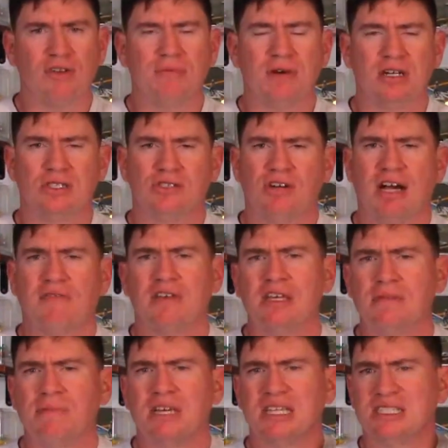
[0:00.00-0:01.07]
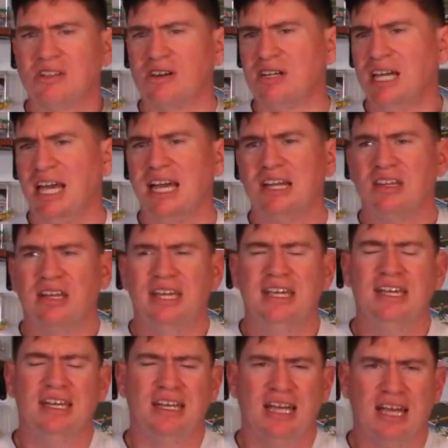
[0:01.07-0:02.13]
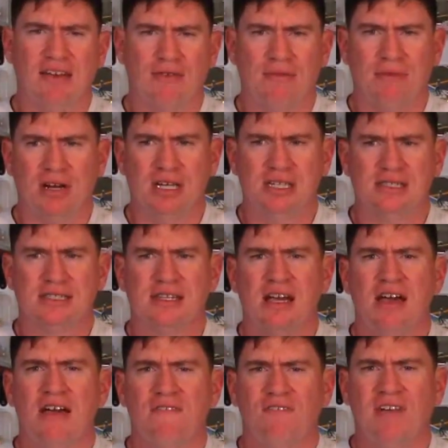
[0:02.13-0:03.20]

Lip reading: everybody's DraftKings picks on and in everybody's